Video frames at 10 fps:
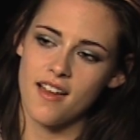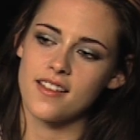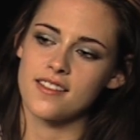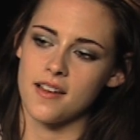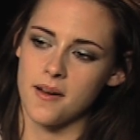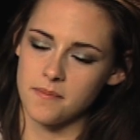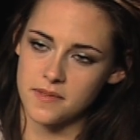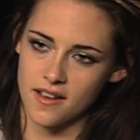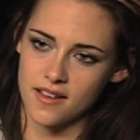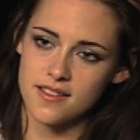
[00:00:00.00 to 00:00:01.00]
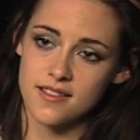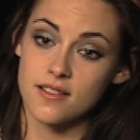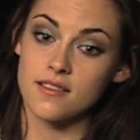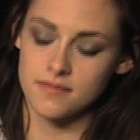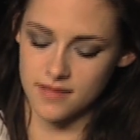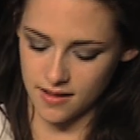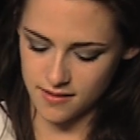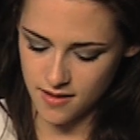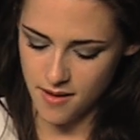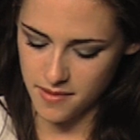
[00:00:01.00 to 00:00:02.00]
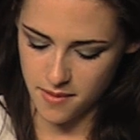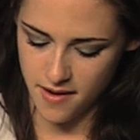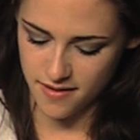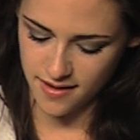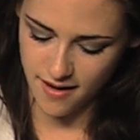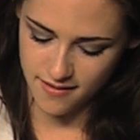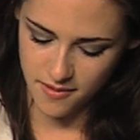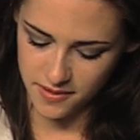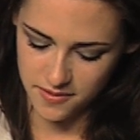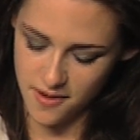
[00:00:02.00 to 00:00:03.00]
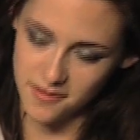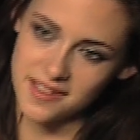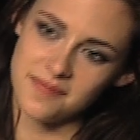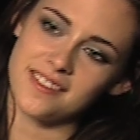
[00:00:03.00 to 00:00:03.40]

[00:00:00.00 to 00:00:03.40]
Yeah. He's still like sobbing about it. I don't know what's wrong with him.